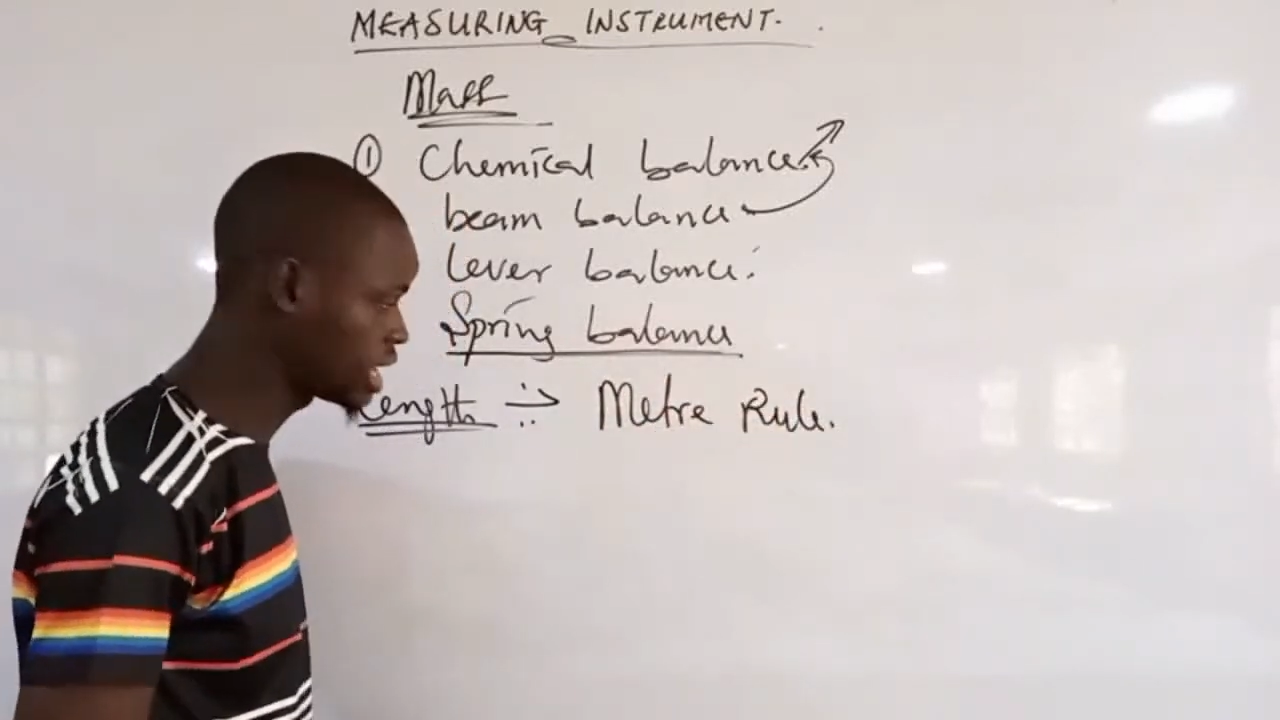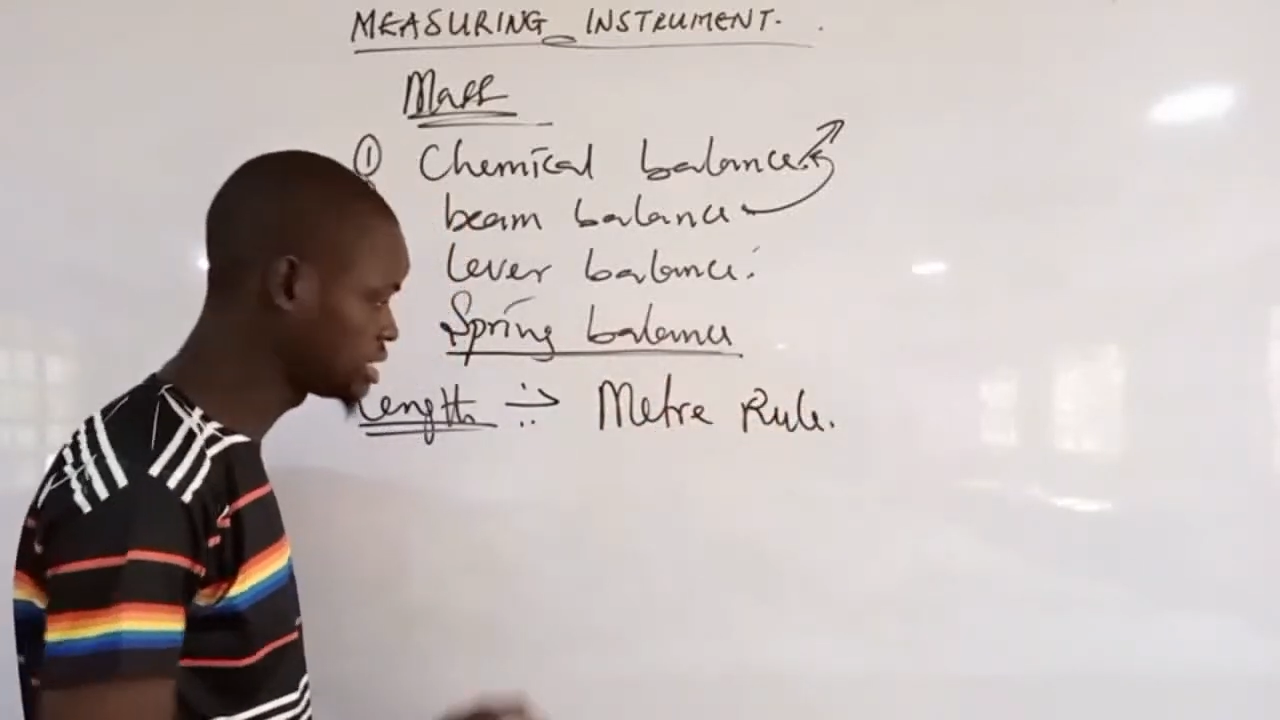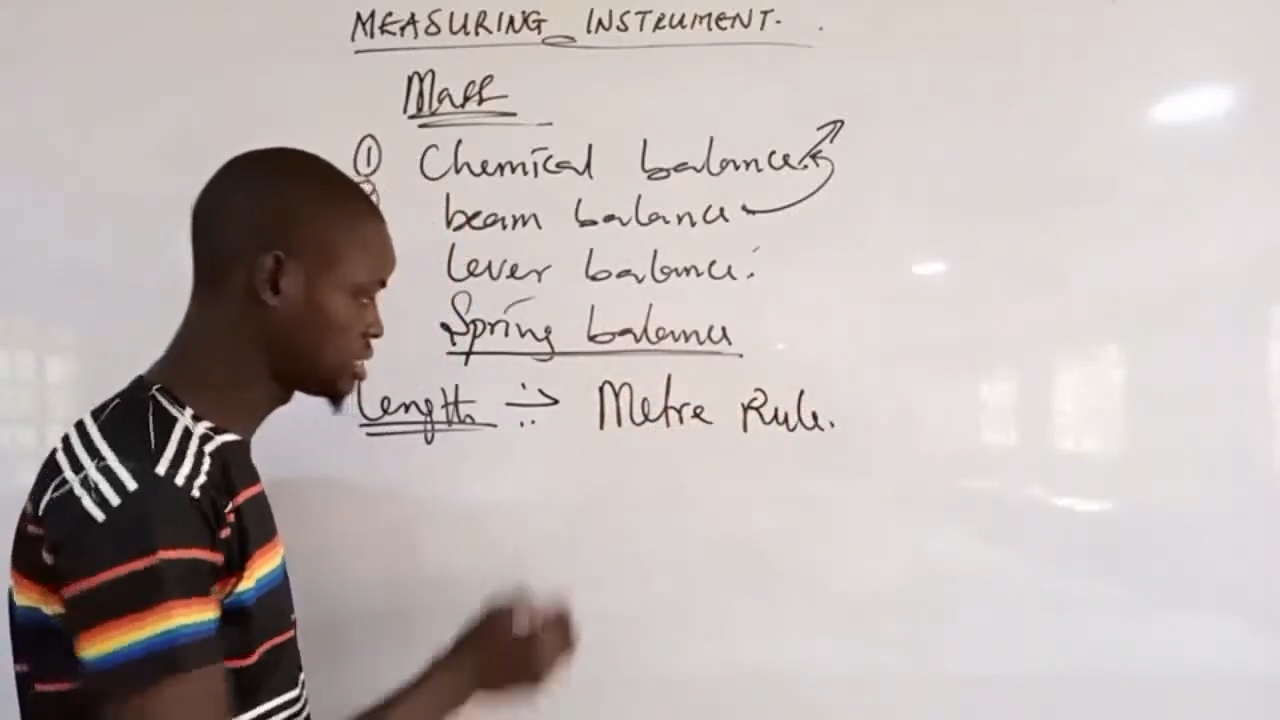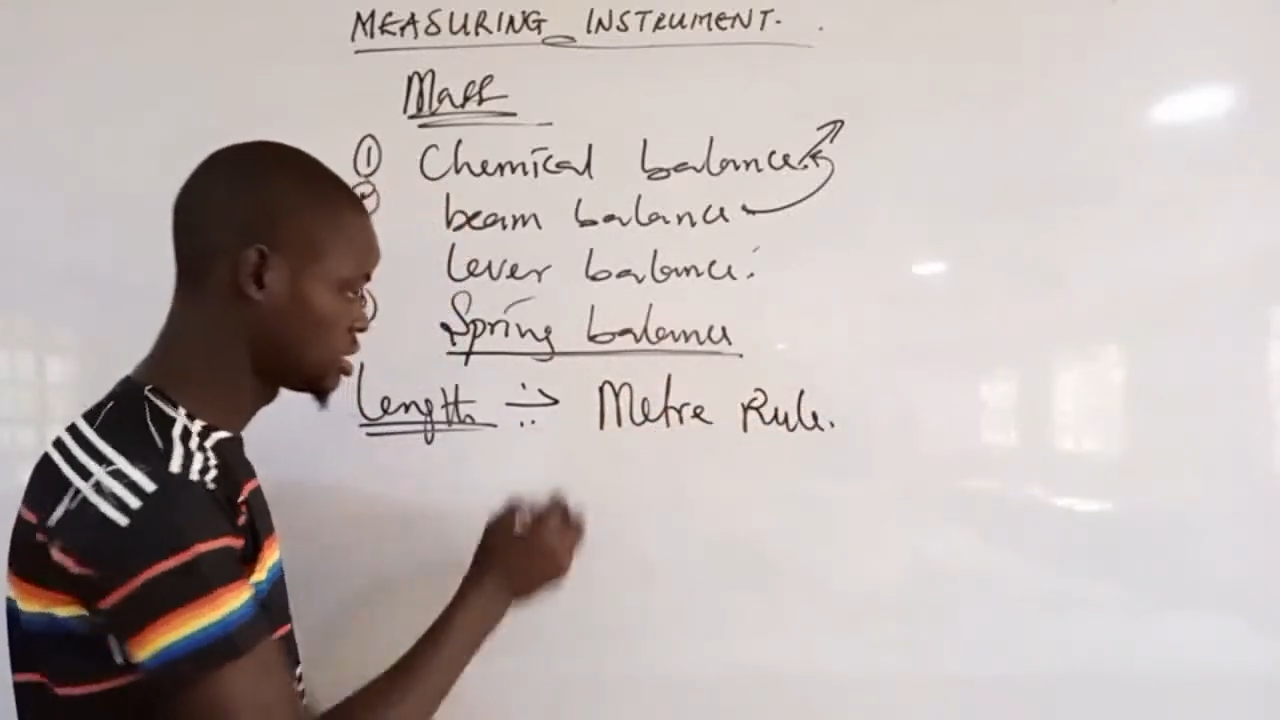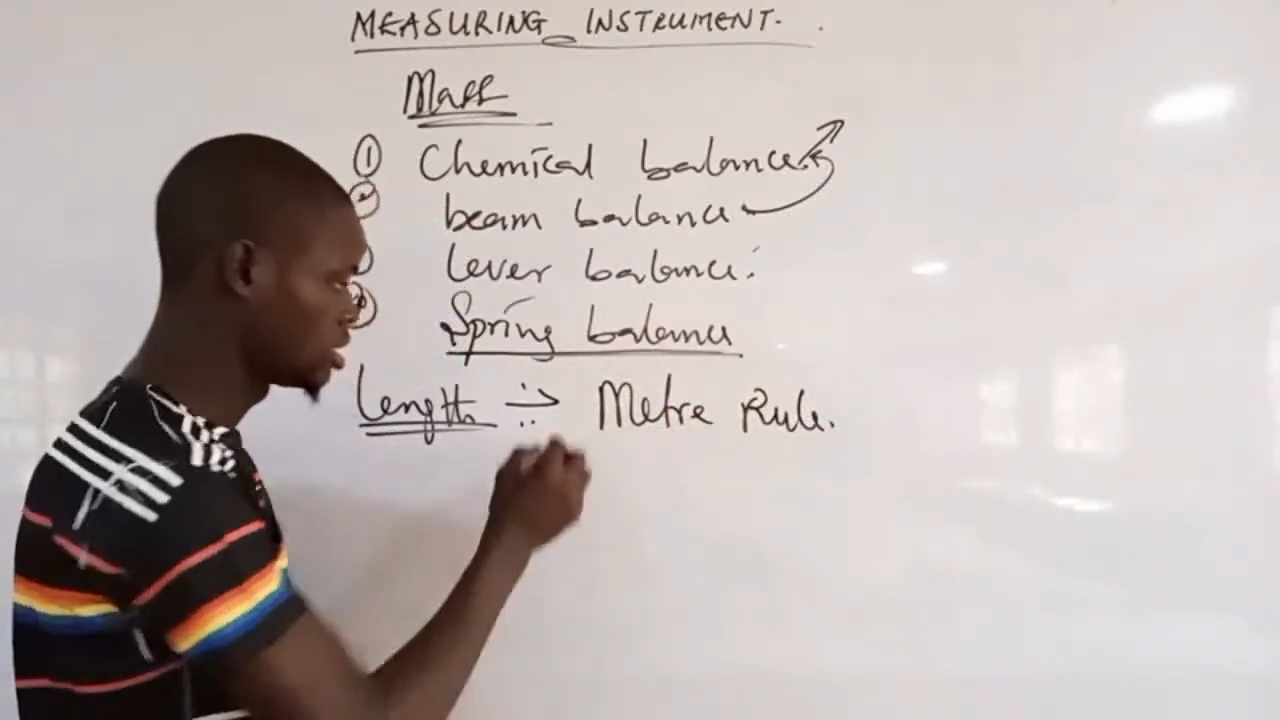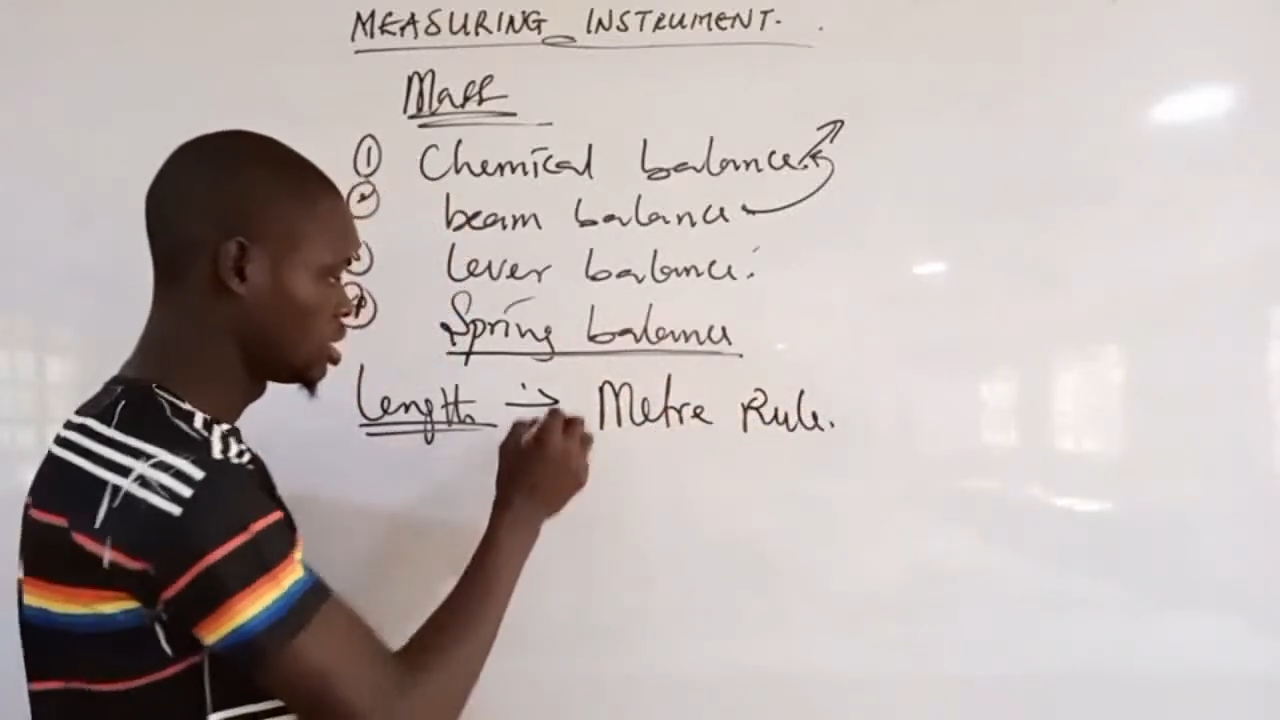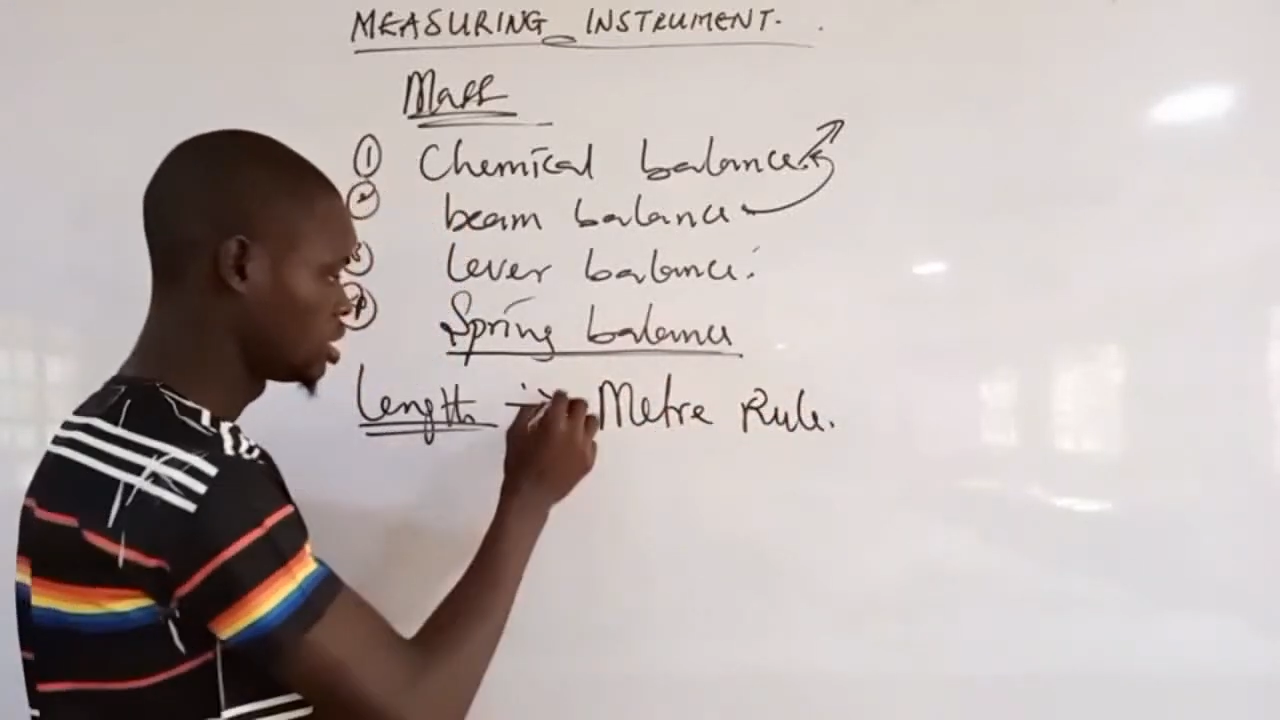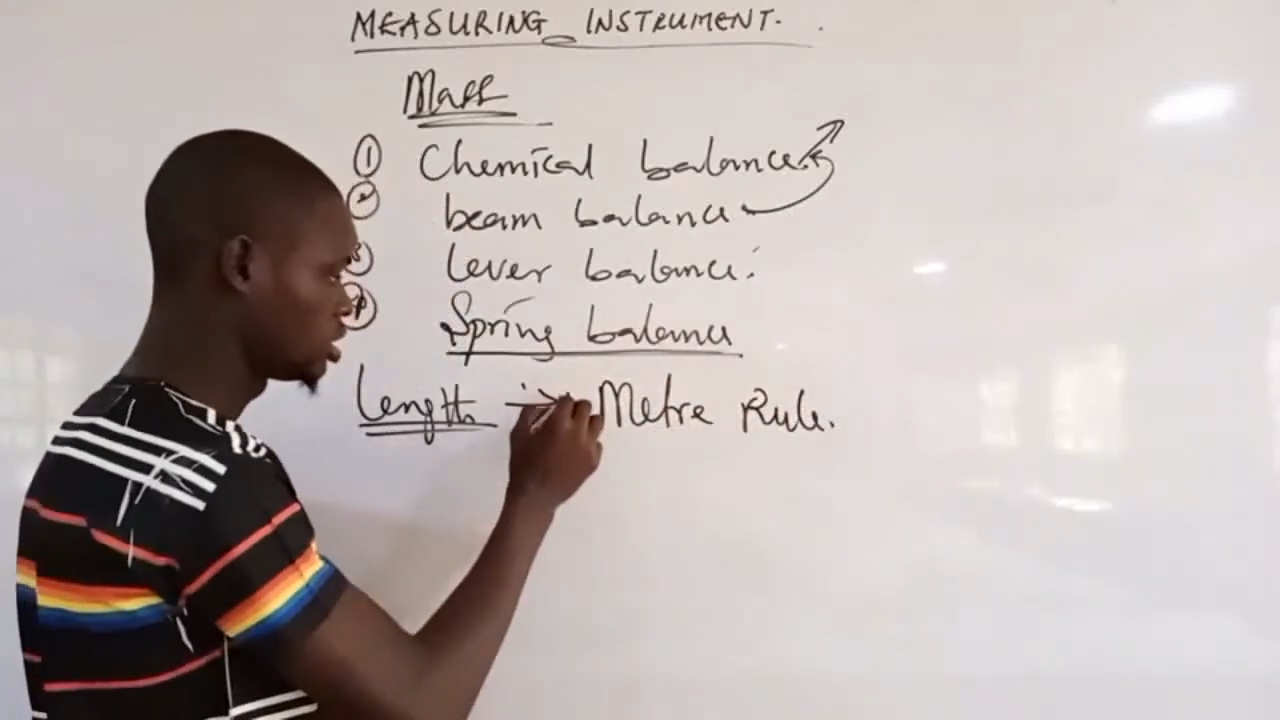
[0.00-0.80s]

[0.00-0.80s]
length.